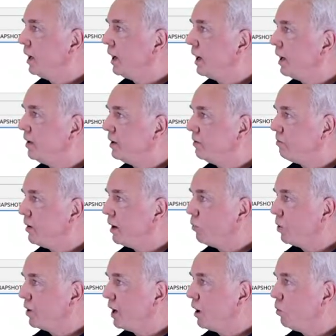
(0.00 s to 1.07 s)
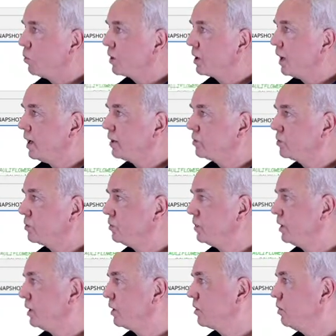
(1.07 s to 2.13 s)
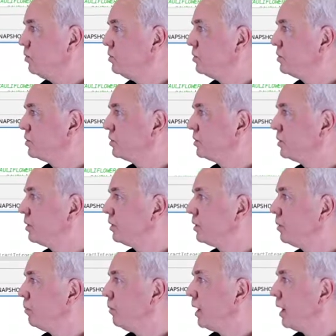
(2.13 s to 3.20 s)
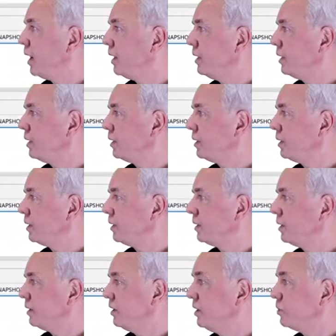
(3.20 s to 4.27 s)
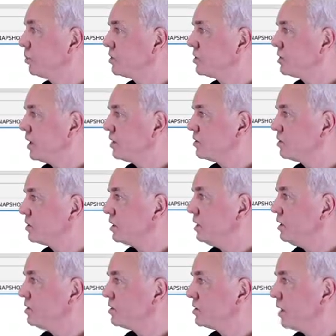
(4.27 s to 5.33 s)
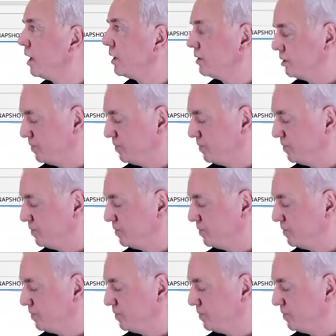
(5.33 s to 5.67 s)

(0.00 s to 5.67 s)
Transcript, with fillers: and if I now would like to include my uh, equals test inside